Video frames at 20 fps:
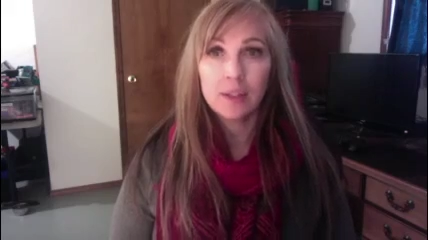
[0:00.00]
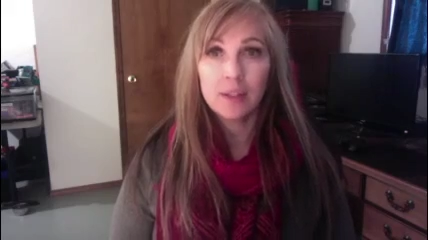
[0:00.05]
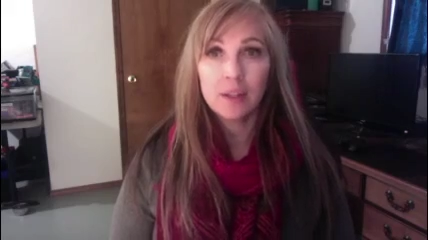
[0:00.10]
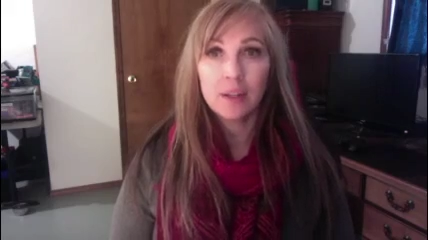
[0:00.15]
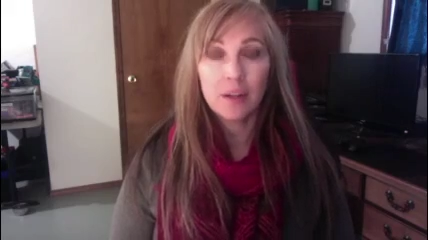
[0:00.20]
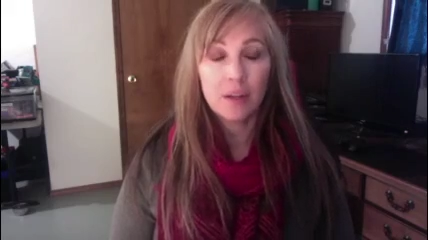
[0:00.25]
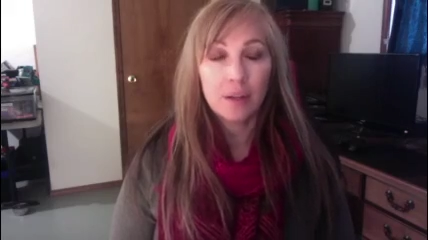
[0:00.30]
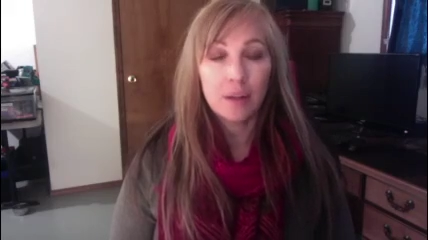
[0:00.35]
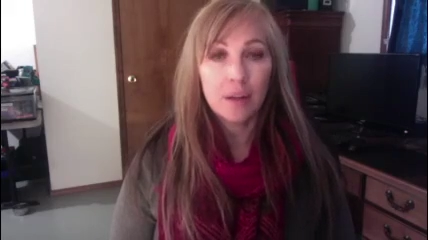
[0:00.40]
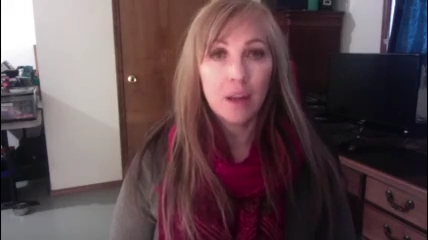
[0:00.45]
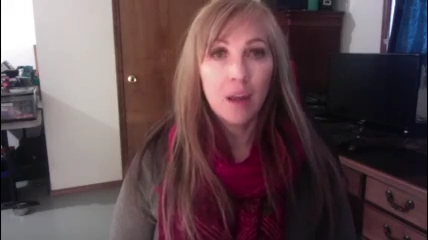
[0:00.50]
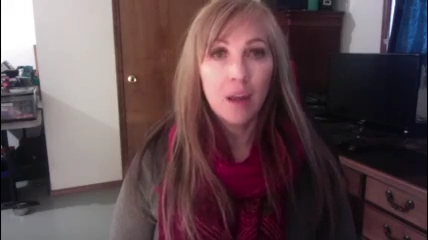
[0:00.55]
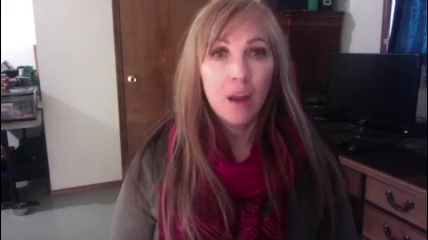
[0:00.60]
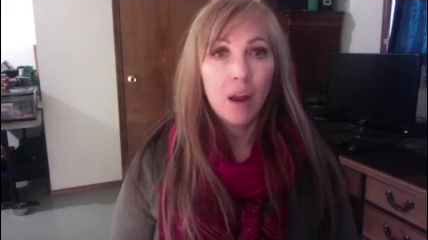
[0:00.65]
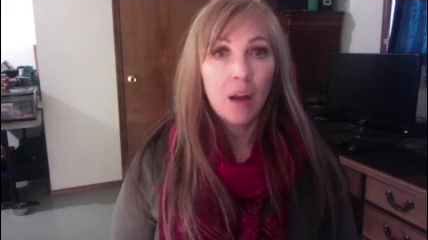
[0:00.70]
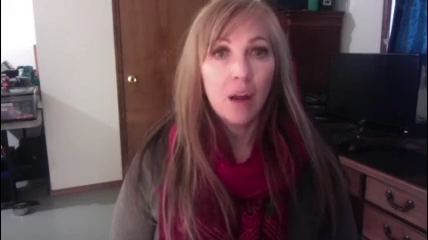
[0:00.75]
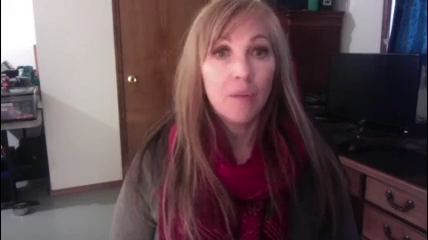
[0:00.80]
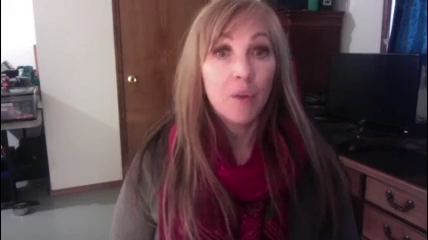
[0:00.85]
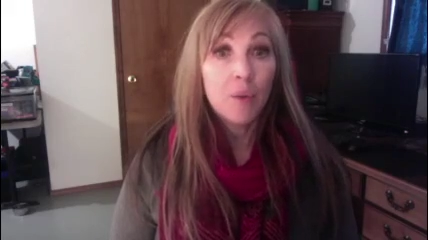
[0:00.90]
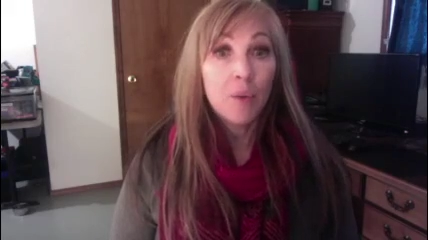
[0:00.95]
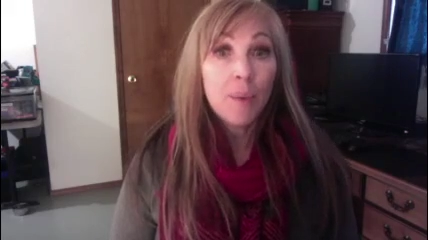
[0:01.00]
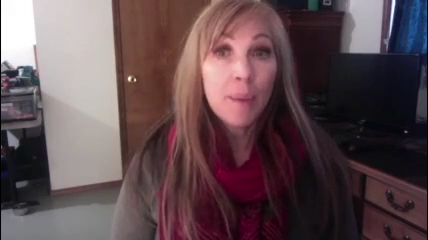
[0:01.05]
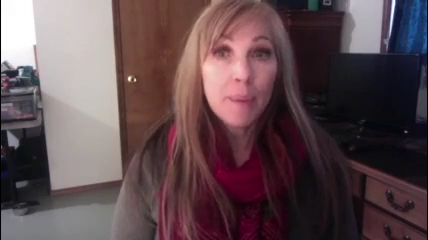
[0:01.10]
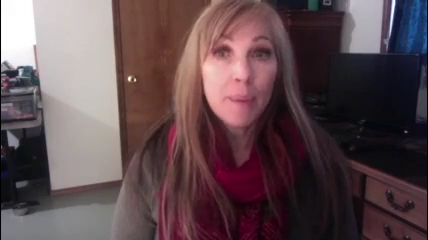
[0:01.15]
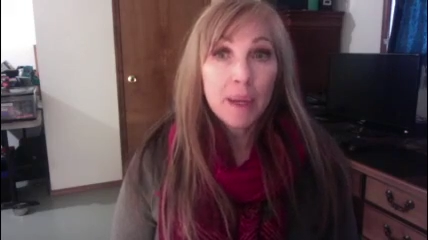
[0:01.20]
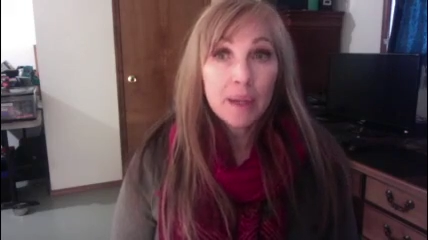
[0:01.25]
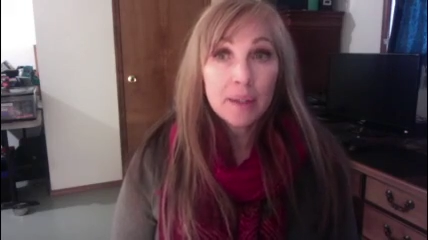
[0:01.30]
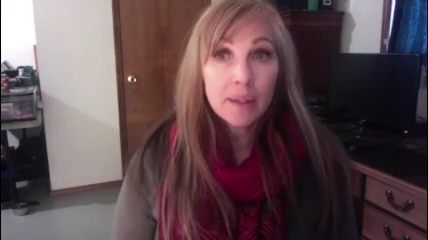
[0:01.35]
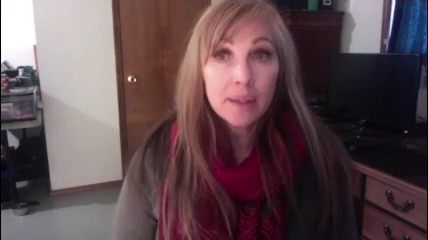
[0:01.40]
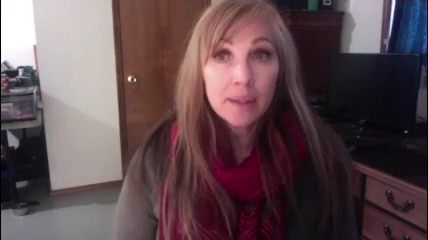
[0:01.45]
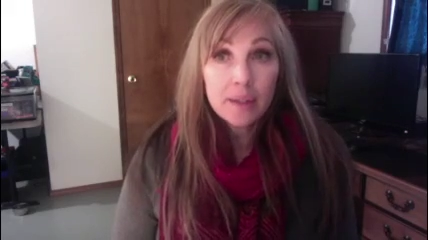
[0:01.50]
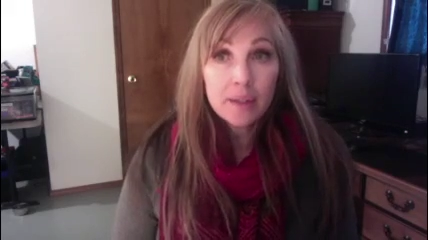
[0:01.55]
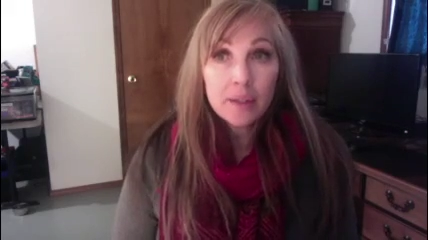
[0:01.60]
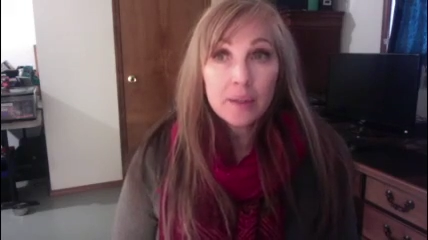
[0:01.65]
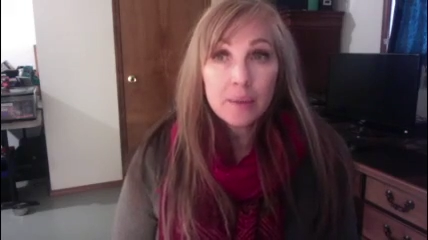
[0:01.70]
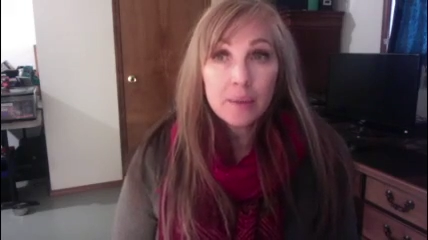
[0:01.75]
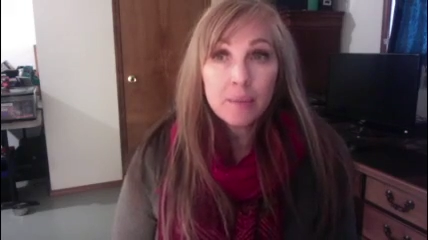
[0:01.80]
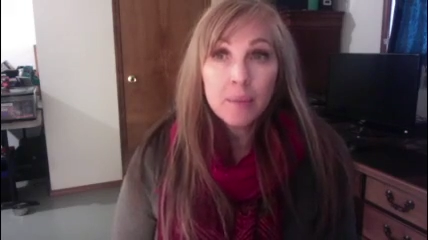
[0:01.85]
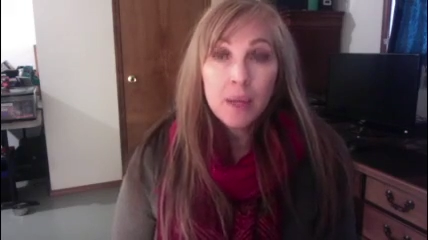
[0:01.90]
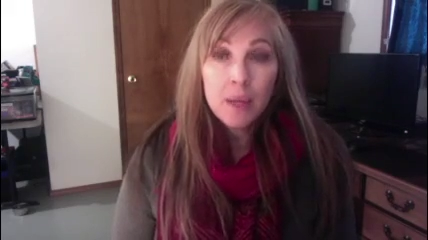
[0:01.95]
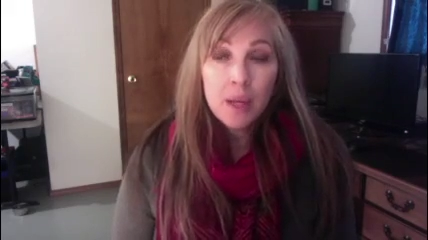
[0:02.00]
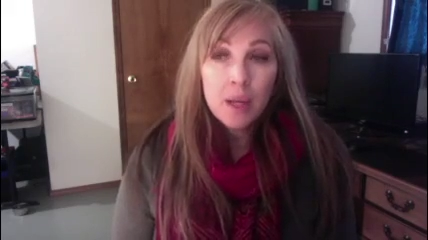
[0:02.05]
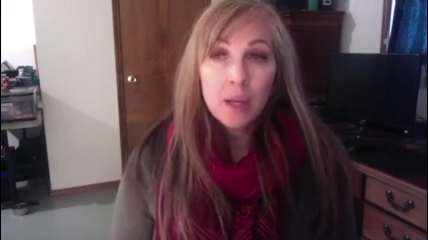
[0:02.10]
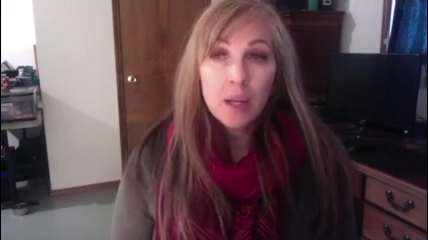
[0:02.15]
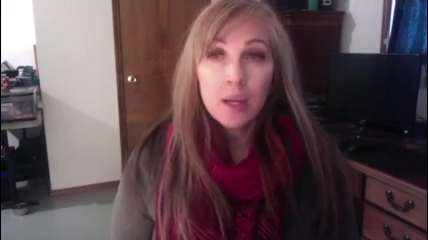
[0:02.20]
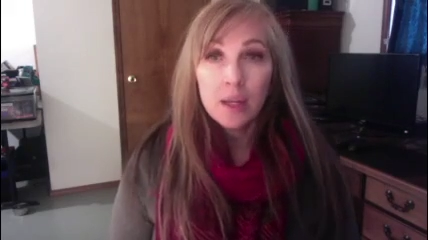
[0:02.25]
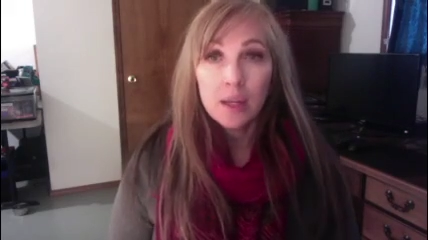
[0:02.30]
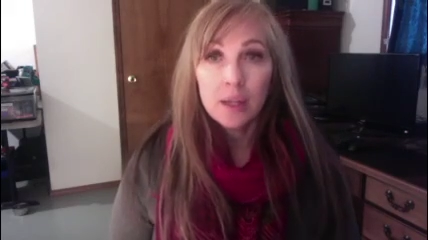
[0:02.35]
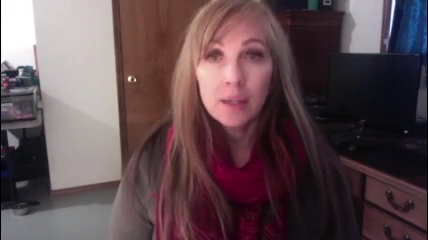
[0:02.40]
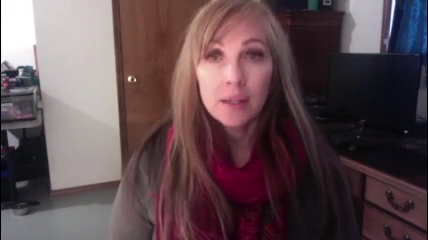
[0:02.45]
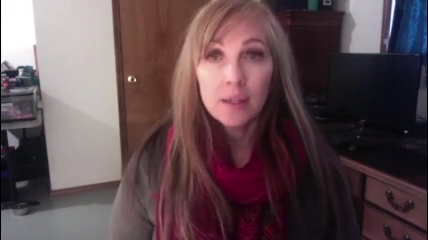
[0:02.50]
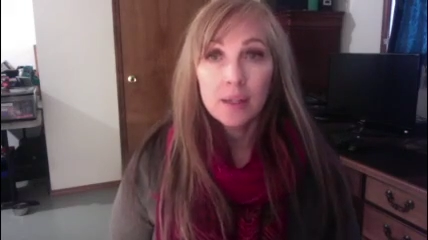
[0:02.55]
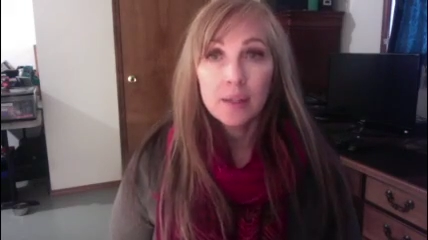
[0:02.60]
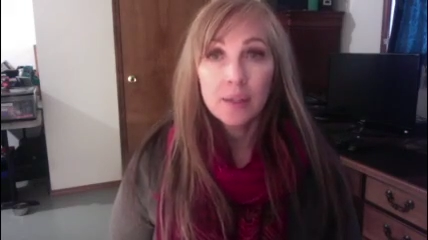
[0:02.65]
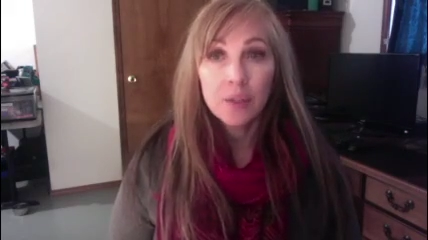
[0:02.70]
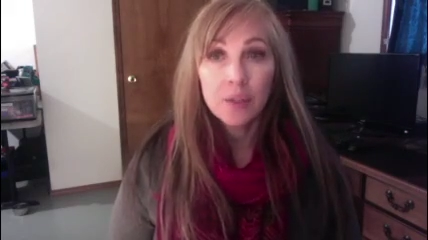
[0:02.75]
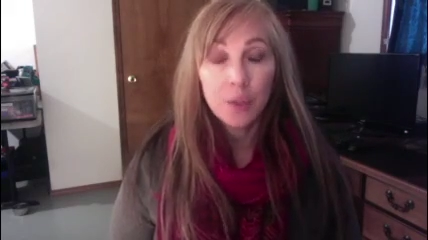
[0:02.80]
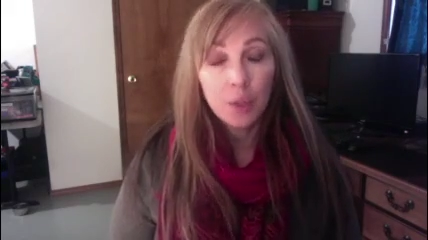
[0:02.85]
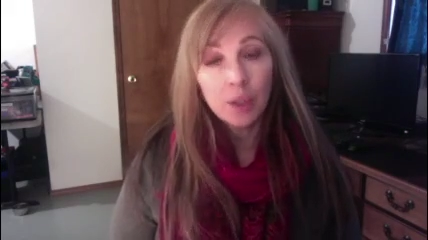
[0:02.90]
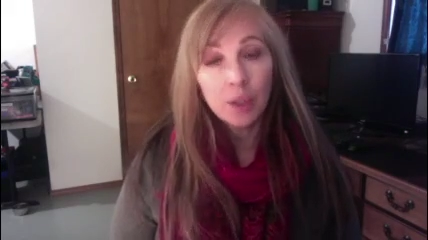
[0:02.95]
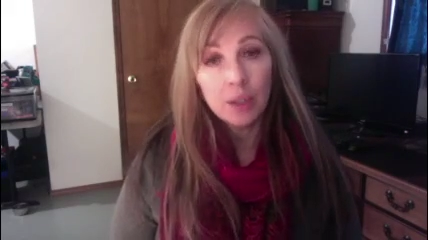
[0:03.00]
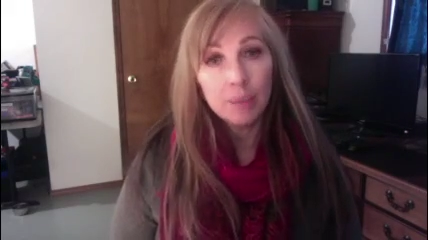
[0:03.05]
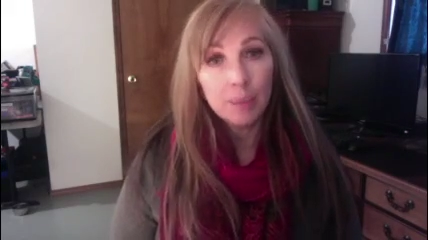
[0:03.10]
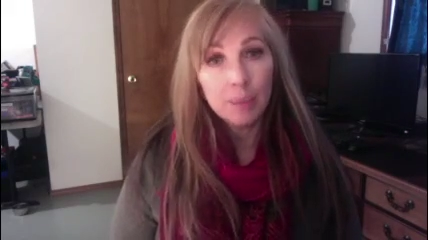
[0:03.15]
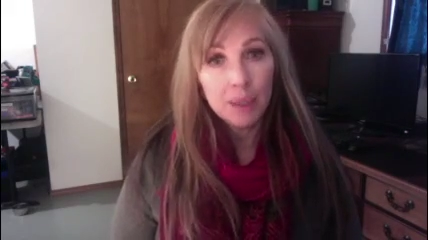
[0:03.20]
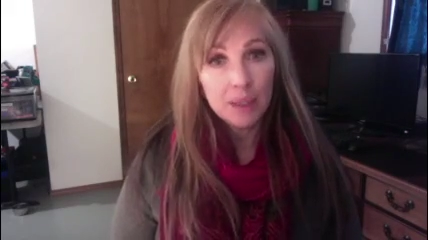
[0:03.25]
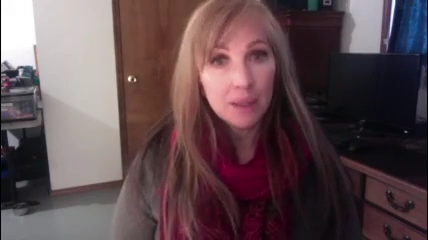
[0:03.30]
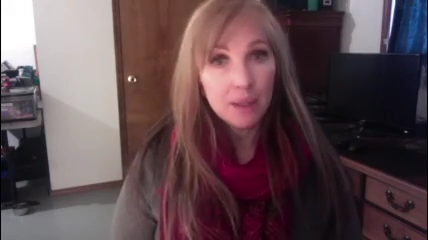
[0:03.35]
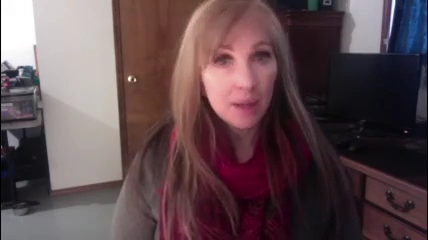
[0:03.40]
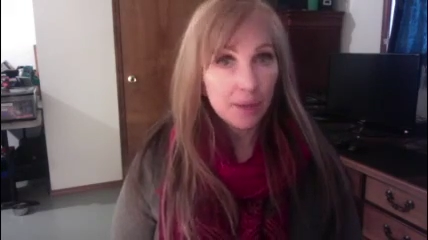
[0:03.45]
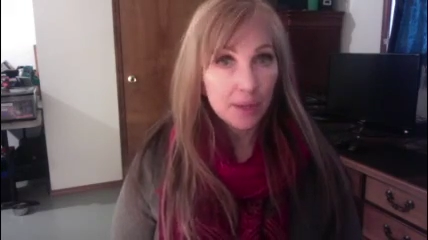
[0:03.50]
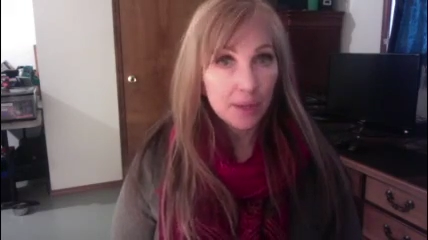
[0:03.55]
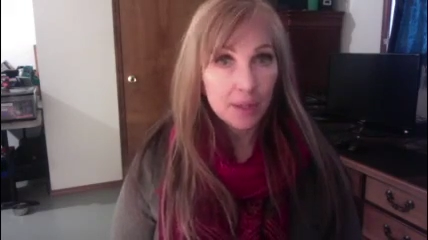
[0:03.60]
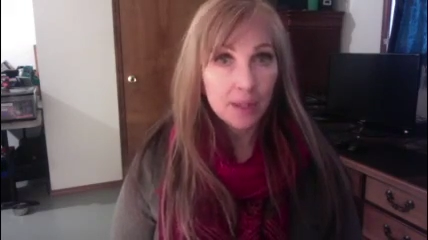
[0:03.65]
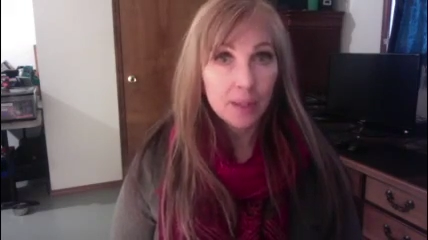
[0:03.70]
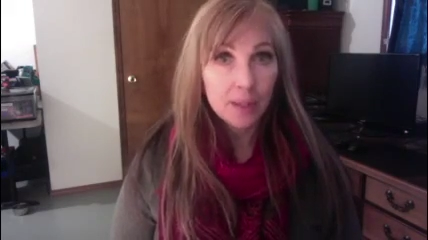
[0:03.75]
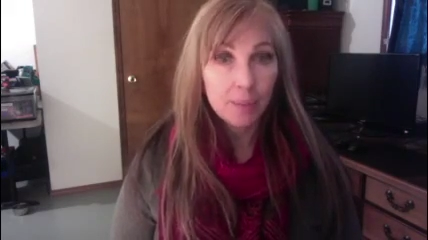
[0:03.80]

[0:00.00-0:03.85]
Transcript: And our vote by mail system is good, but nothing is